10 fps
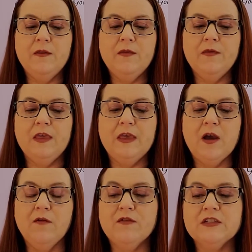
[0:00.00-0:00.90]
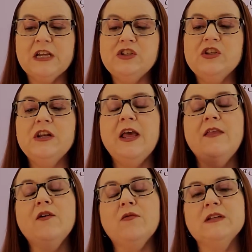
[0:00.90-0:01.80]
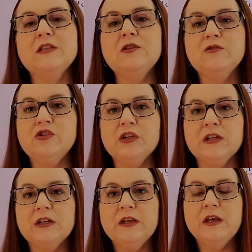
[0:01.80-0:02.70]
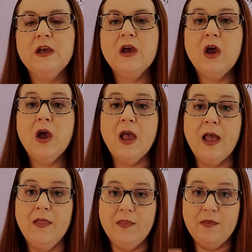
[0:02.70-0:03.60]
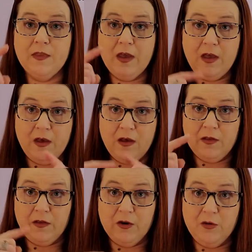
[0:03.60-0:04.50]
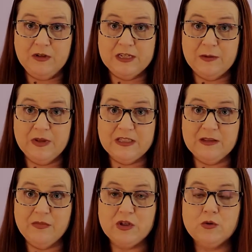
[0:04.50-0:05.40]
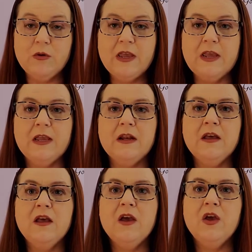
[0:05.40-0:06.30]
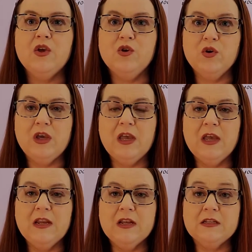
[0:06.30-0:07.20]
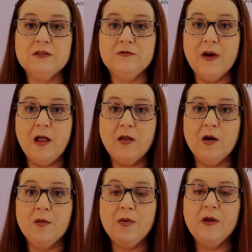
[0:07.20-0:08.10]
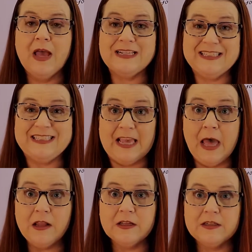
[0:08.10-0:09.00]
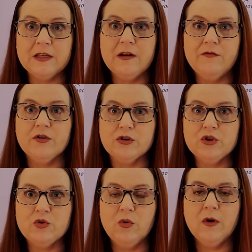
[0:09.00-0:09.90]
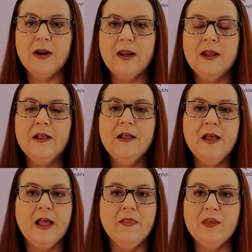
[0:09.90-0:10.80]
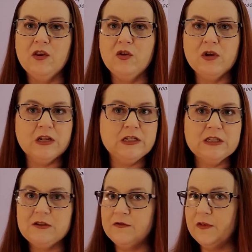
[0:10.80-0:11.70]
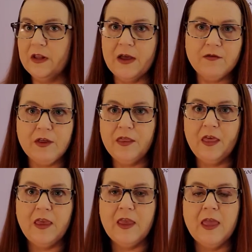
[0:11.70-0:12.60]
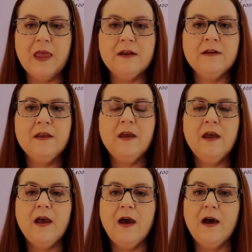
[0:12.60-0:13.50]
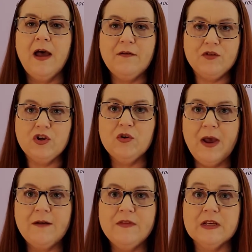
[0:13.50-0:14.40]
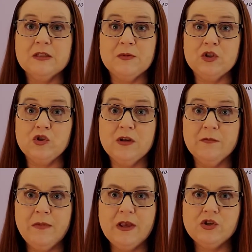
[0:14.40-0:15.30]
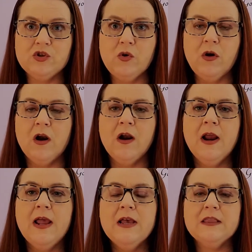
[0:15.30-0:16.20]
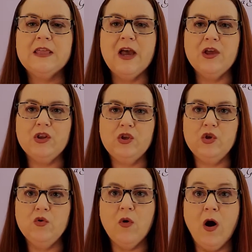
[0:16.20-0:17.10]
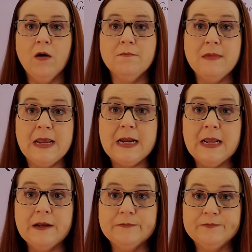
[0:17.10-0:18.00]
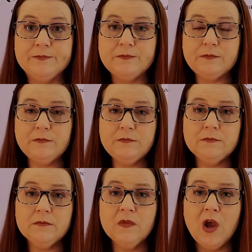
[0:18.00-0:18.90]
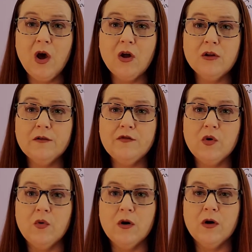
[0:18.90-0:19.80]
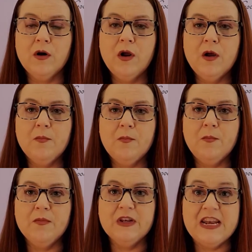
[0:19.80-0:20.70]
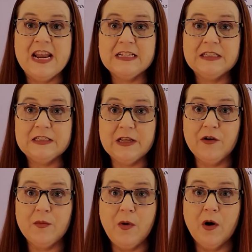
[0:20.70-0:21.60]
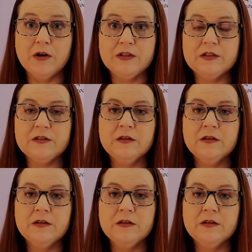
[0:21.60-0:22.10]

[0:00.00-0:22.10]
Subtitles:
the confrontation, and the resolution, and then the little tidbits in between, you can develop a skeleton of your story, and then you can just fill everything in after you have this. But you can make sure that you are meeting all of your necessary parts,